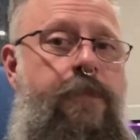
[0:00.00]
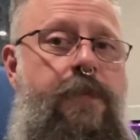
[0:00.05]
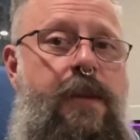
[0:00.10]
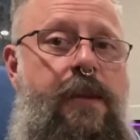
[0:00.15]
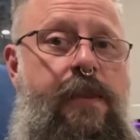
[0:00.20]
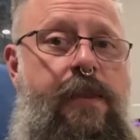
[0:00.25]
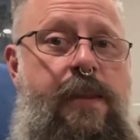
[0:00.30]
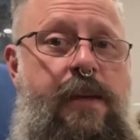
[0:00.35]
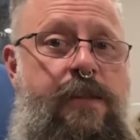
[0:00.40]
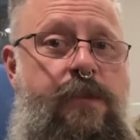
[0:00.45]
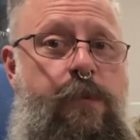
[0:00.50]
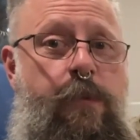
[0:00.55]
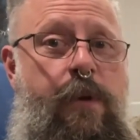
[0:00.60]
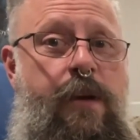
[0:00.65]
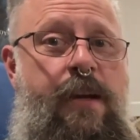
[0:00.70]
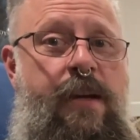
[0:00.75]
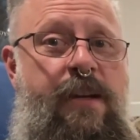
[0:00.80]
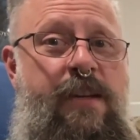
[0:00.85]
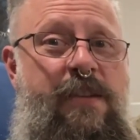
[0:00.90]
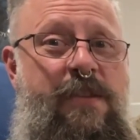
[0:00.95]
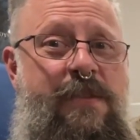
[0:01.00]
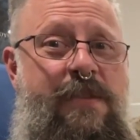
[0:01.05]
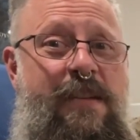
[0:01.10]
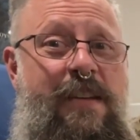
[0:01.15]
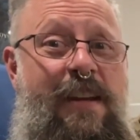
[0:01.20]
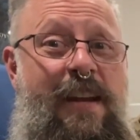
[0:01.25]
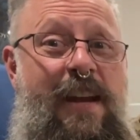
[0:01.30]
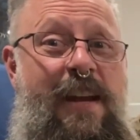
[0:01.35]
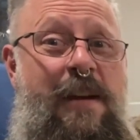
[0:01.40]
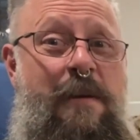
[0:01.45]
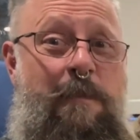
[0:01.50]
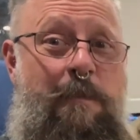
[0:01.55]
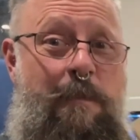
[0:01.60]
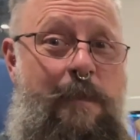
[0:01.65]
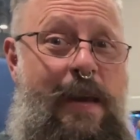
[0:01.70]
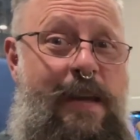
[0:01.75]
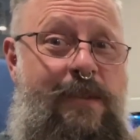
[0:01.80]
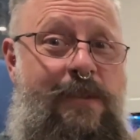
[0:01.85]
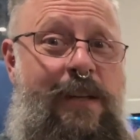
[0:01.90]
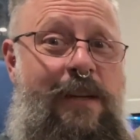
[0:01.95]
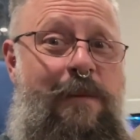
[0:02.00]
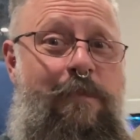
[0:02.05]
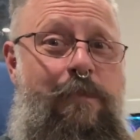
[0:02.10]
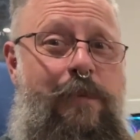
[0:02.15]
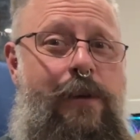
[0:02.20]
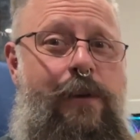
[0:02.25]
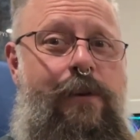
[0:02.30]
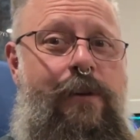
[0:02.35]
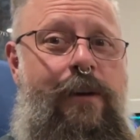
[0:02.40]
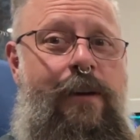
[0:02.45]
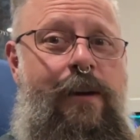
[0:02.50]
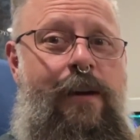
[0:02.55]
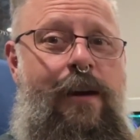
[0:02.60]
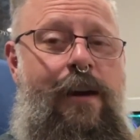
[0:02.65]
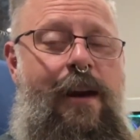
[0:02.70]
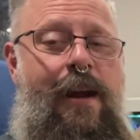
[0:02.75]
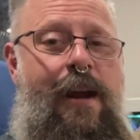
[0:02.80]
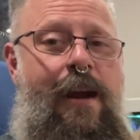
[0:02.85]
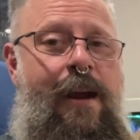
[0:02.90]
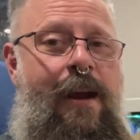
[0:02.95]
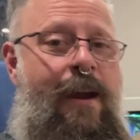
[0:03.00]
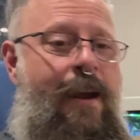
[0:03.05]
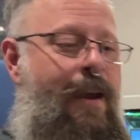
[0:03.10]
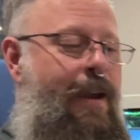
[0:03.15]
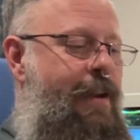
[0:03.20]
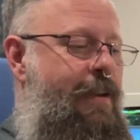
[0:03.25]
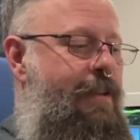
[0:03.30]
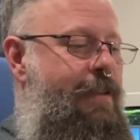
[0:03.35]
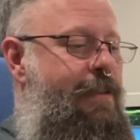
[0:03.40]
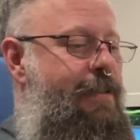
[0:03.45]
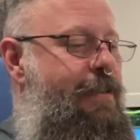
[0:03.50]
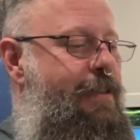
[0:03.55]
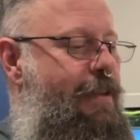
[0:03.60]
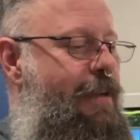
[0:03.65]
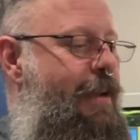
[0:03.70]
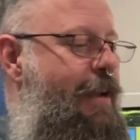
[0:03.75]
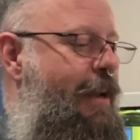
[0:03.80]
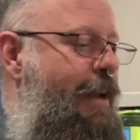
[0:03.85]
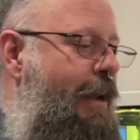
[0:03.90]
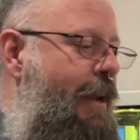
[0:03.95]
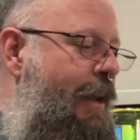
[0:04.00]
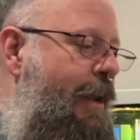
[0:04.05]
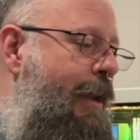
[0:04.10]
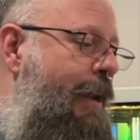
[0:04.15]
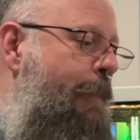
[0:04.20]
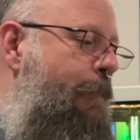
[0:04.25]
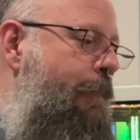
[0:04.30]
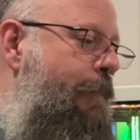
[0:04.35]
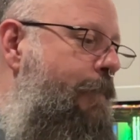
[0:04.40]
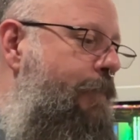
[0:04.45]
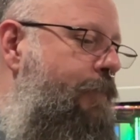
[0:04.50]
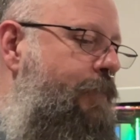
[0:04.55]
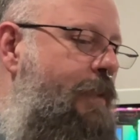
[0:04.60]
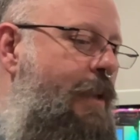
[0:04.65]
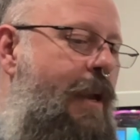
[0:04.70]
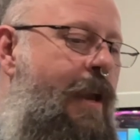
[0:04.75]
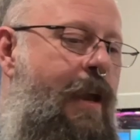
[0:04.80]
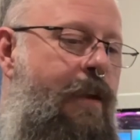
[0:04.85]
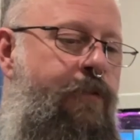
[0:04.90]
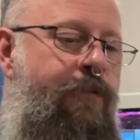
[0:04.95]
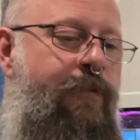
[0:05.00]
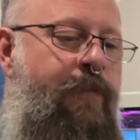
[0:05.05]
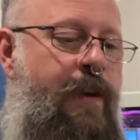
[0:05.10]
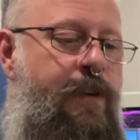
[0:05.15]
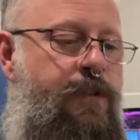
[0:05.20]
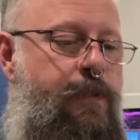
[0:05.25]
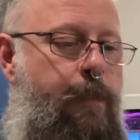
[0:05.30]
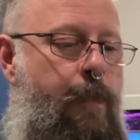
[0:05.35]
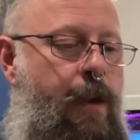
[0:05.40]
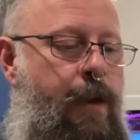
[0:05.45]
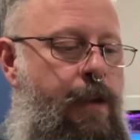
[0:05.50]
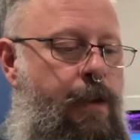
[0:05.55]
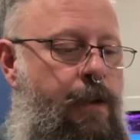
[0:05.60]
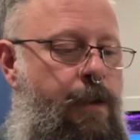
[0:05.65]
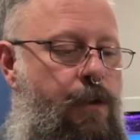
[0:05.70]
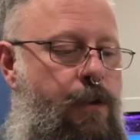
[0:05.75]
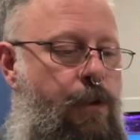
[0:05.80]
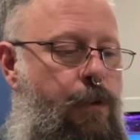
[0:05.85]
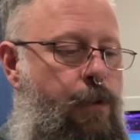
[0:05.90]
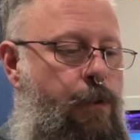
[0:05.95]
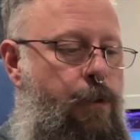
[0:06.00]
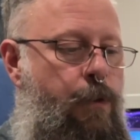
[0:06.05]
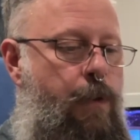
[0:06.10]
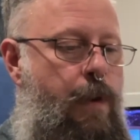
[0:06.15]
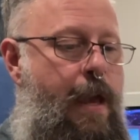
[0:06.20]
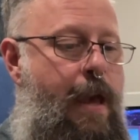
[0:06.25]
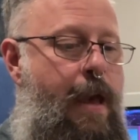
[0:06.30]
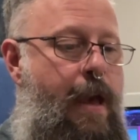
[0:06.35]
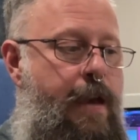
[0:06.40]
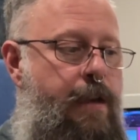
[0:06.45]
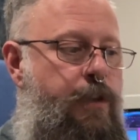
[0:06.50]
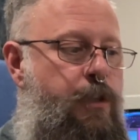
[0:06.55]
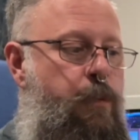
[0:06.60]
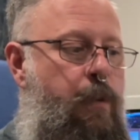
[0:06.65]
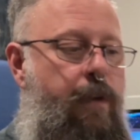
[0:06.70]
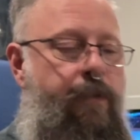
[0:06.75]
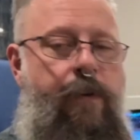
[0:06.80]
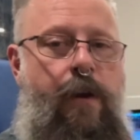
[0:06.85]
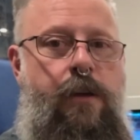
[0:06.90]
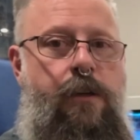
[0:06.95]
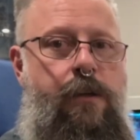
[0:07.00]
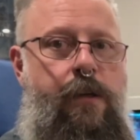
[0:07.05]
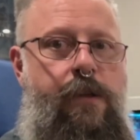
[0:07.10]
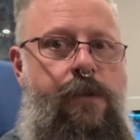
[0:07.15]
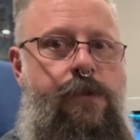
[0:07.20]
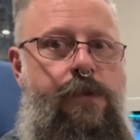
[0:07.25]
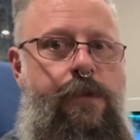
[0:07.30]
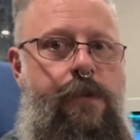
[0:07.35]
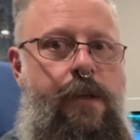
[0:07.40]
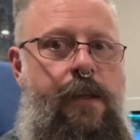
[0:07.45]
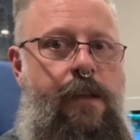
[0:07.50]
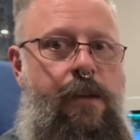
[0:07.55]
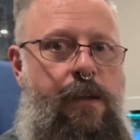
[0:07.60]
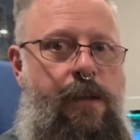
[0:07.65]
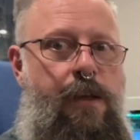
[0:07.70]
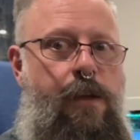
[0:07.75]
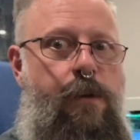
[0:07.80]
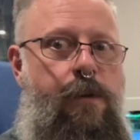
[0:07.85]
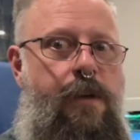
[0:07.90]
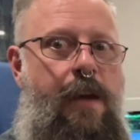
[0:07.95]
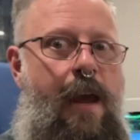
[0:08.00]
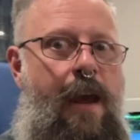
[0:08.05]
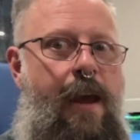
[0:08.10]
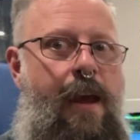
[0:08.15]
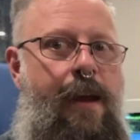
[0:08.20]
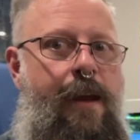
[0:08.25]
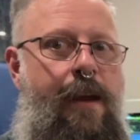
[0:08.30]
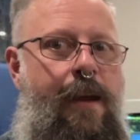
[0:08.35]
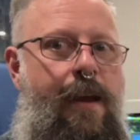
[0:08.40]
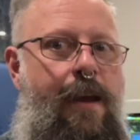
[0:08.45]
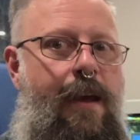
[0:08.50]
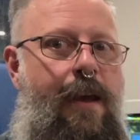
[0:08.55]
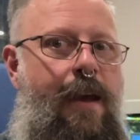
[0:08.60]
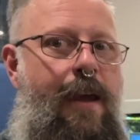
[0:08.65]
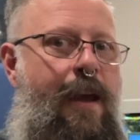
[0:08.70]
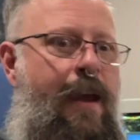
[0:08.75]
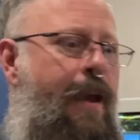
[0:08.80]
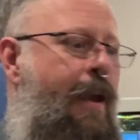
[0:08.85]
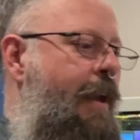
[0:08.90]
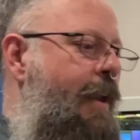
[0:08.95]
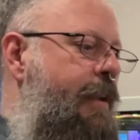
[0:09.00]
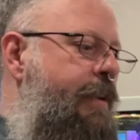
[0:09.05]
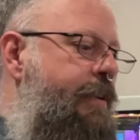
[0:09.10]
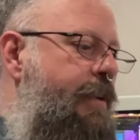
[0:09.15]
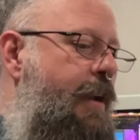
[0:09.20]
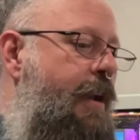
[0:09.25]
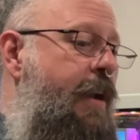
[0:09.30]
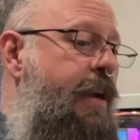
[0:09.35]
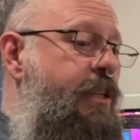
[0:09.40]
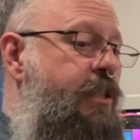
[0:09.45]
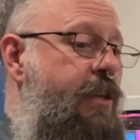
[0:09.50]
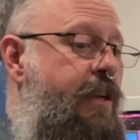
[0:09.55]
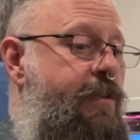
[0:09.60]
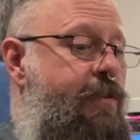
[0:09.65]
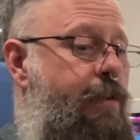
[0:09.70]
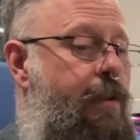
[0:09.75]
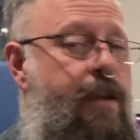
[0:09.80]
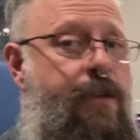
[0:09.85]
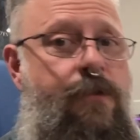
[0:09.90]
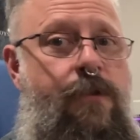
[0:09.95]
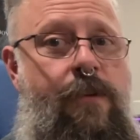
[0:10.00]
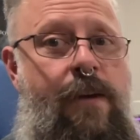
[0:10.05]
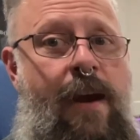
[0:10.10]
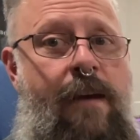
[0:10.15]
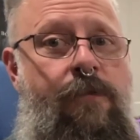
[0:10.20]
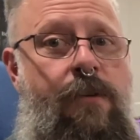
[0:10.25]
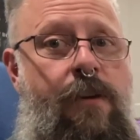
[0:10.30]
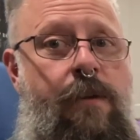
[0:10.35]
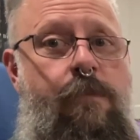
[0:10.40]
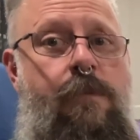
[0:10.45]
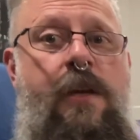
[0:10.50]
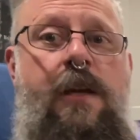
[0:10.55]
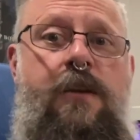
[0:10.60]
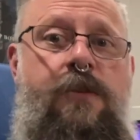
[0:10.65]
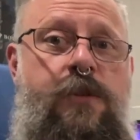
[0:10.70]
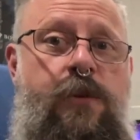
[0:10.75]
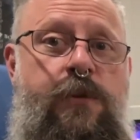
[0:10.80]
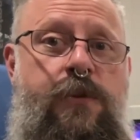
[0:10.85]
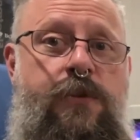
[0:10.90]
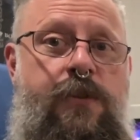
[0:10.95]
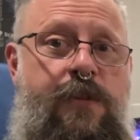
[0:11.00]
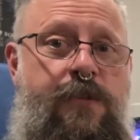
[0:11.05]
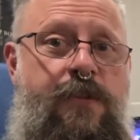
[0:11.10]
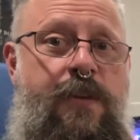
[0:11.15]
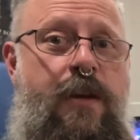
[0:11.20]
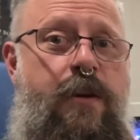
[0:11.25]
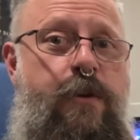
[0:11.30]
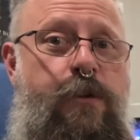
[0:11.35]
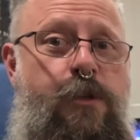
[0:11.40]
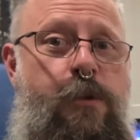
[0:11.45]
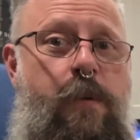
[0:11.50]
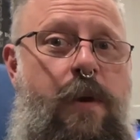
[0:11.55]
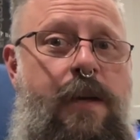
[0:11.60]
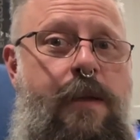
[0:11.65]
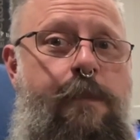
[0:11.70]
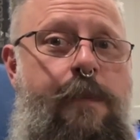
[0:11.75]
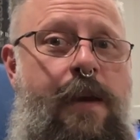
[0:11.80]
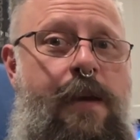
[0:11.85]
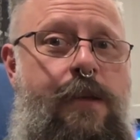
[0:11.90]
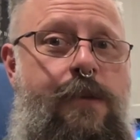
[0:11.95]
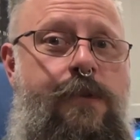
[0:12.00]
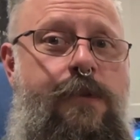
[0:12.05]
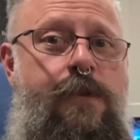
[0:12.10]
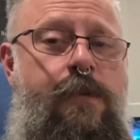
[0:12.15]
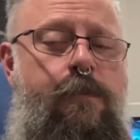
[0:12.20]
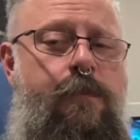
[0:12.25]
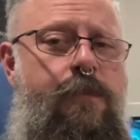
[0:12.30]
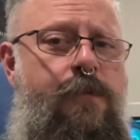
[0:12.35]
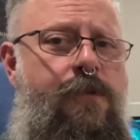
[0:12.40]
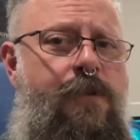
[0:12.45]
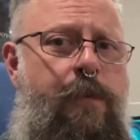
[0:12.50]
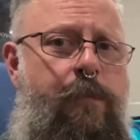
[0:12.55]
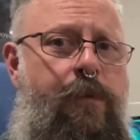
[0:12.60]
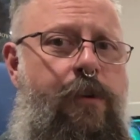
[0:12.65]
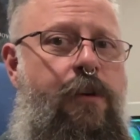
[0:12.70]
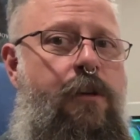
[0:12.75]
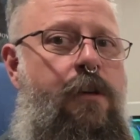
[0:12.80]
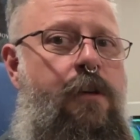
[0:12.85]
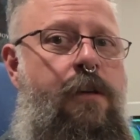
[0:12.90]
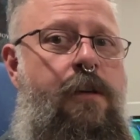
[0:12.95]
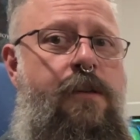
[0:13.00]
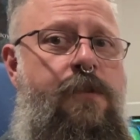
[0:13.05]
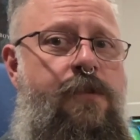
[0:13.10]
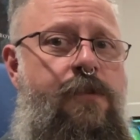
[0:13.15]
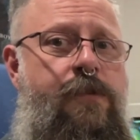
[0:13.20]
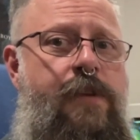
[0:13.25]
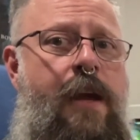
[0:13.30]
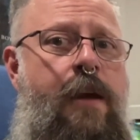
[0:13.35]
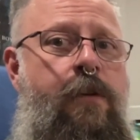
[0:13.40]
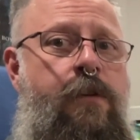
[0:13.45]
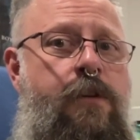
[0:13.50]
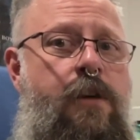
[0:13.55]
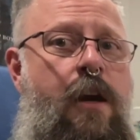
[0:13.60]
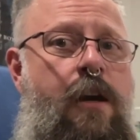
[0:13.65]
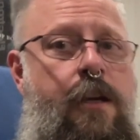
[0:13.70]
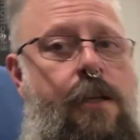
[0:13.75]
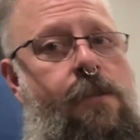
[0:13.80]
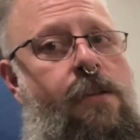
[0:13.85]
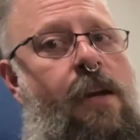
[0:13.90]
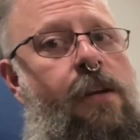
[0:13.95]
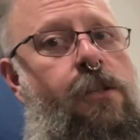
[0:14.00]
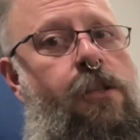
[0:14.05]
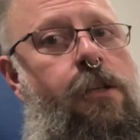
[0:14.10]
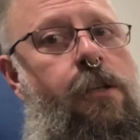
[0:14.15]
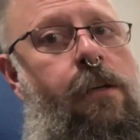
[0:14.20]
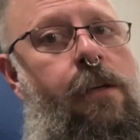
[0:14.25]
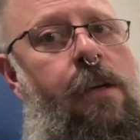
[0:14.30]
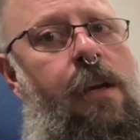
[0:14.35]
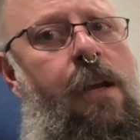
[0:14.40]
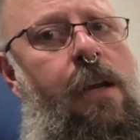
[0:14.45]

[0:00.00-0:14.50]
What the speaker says: this was an amazing computer, and I had friends of mine who had 1200s in the UK, and I just lusted after them. So 68020 based, similar sound architecture.